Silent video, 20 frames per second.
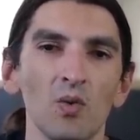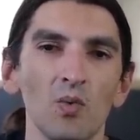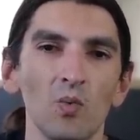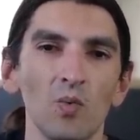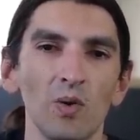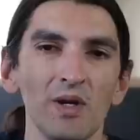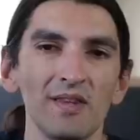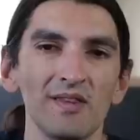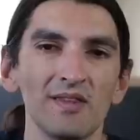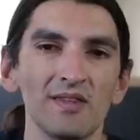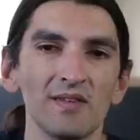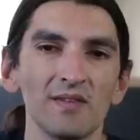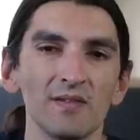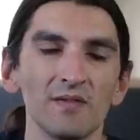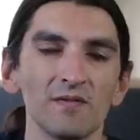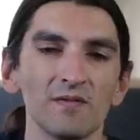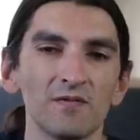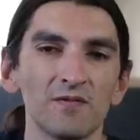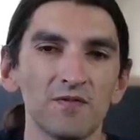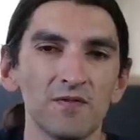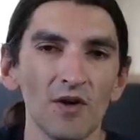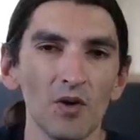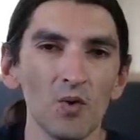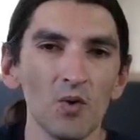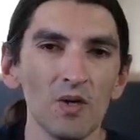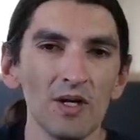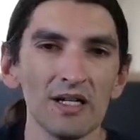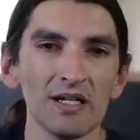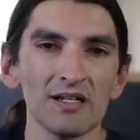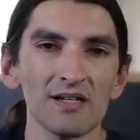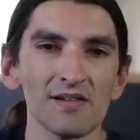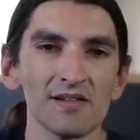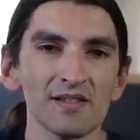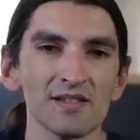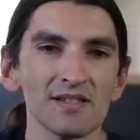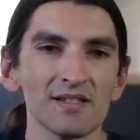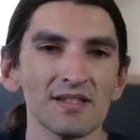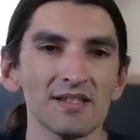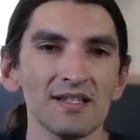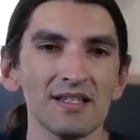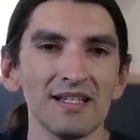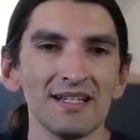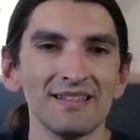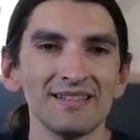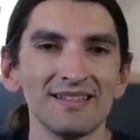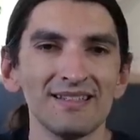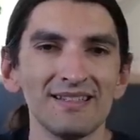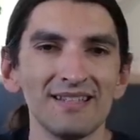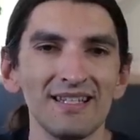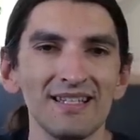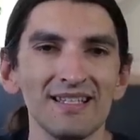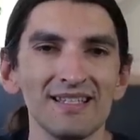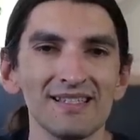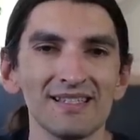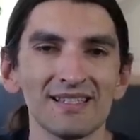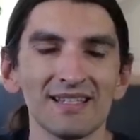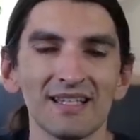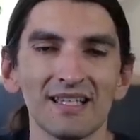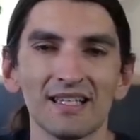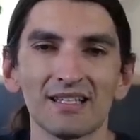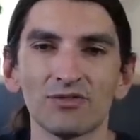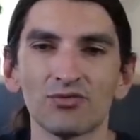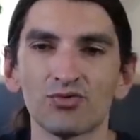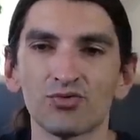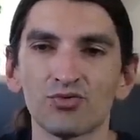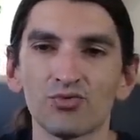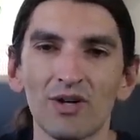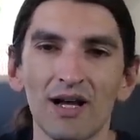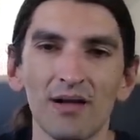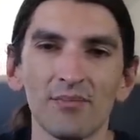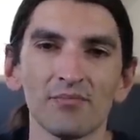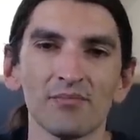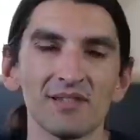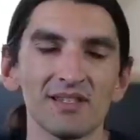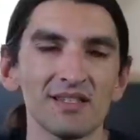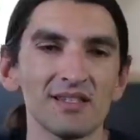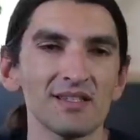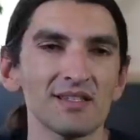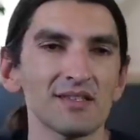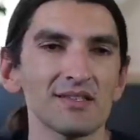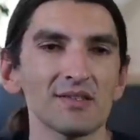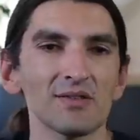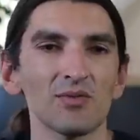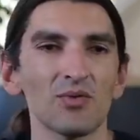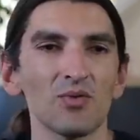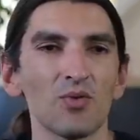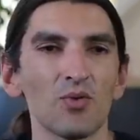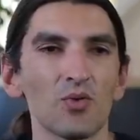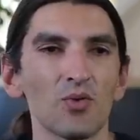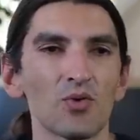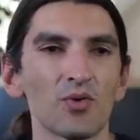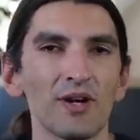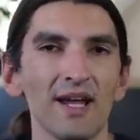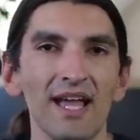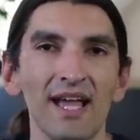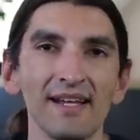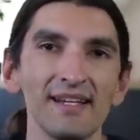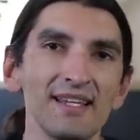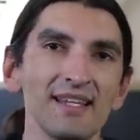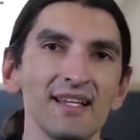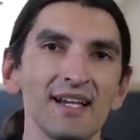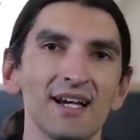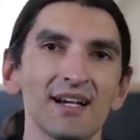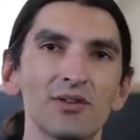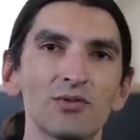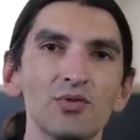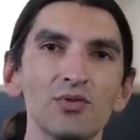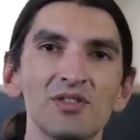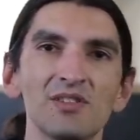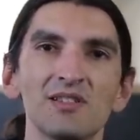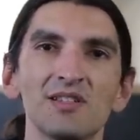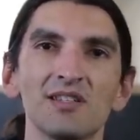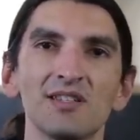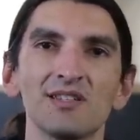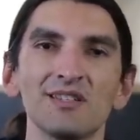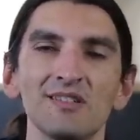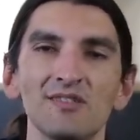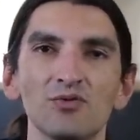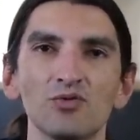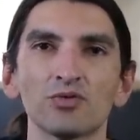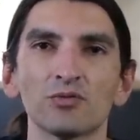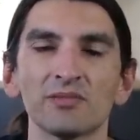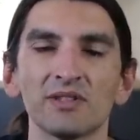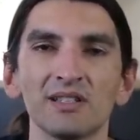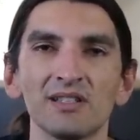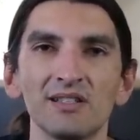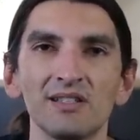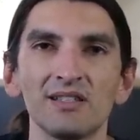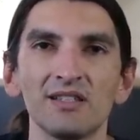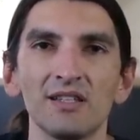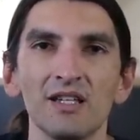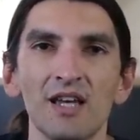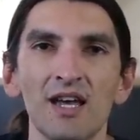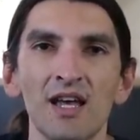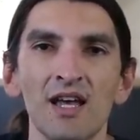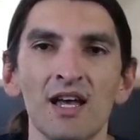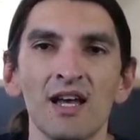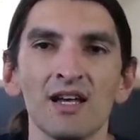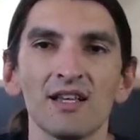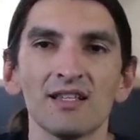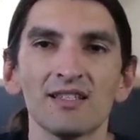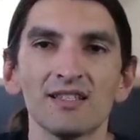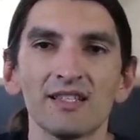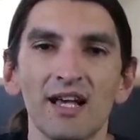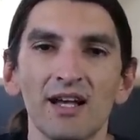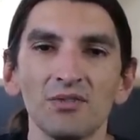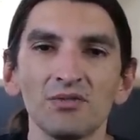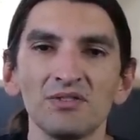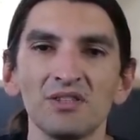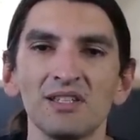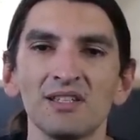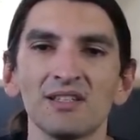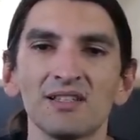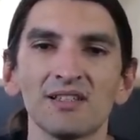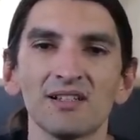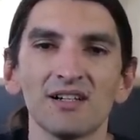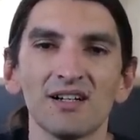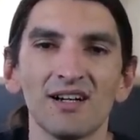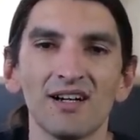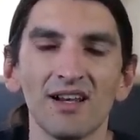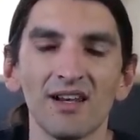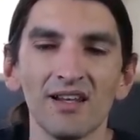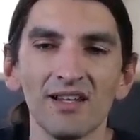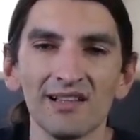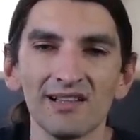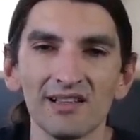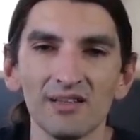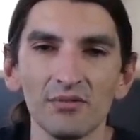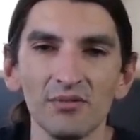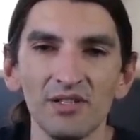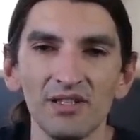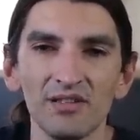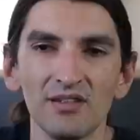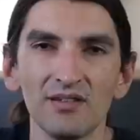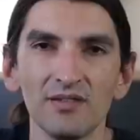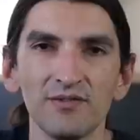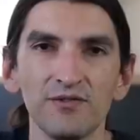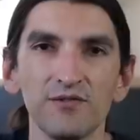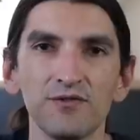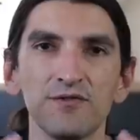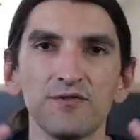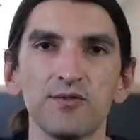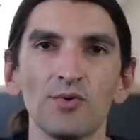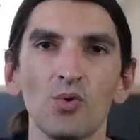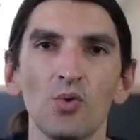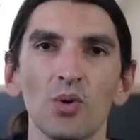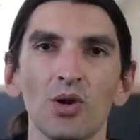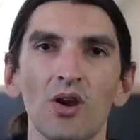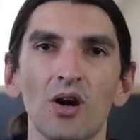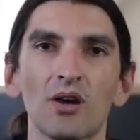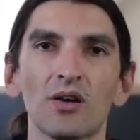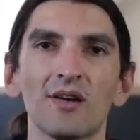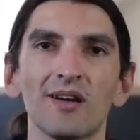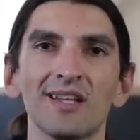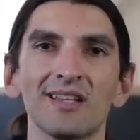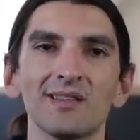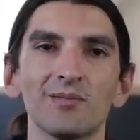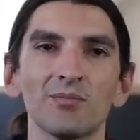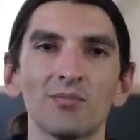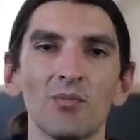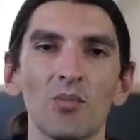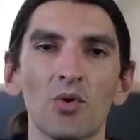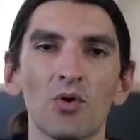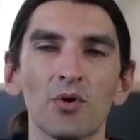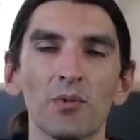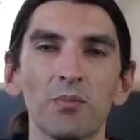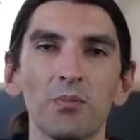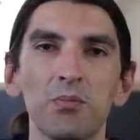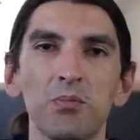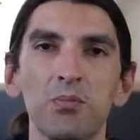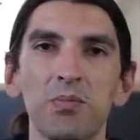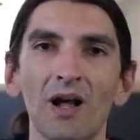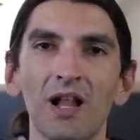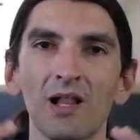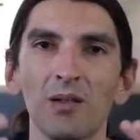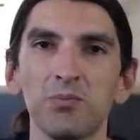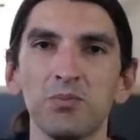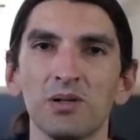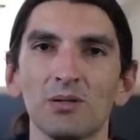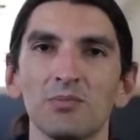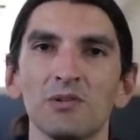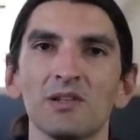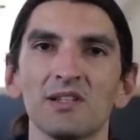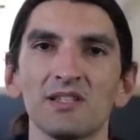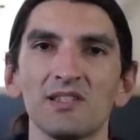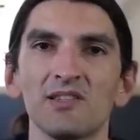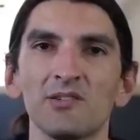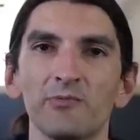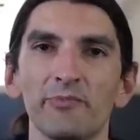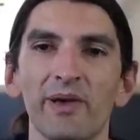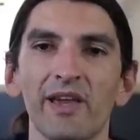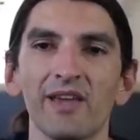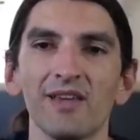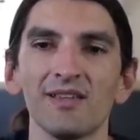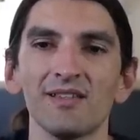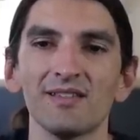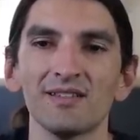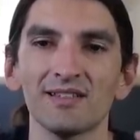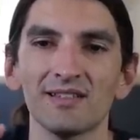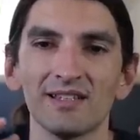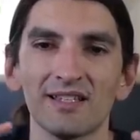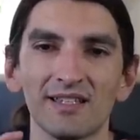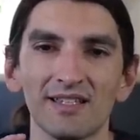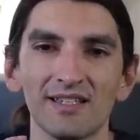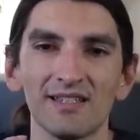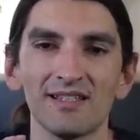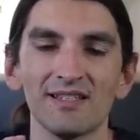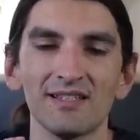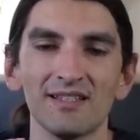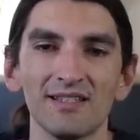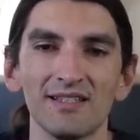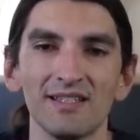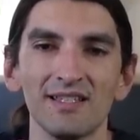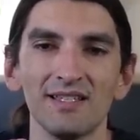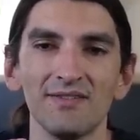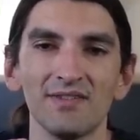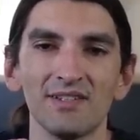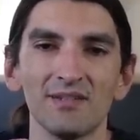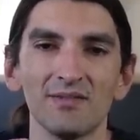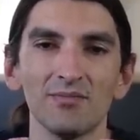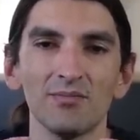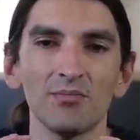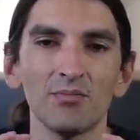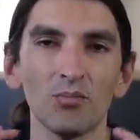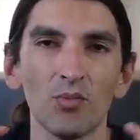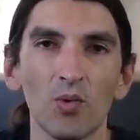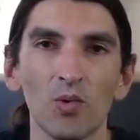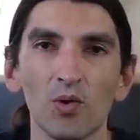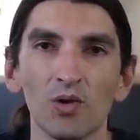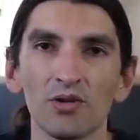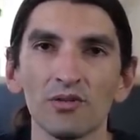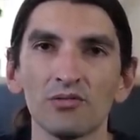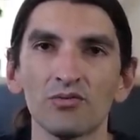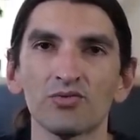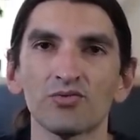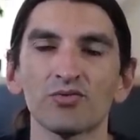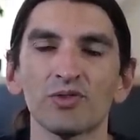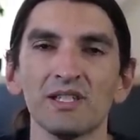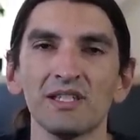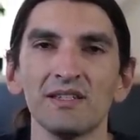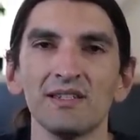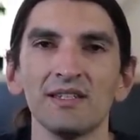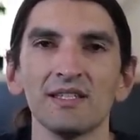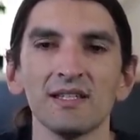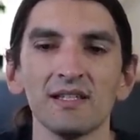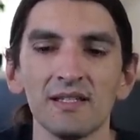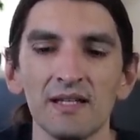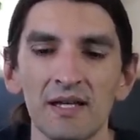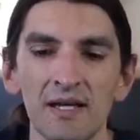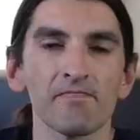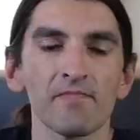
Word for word: with vocals and things like drums or any acoustic instrument sounding a little bit fuller and more palpable in space, like it's even more three D,